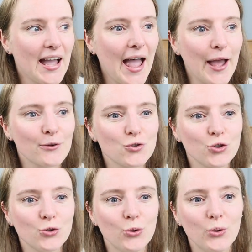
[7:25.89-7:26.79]
how
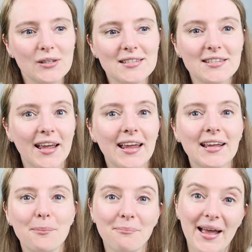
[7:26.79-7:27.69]
to
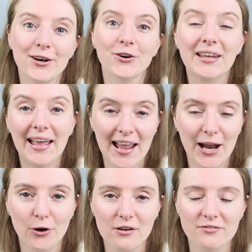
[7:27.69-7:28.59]
take better
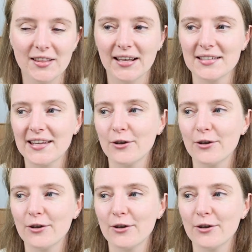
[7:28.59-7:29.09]
care of things things,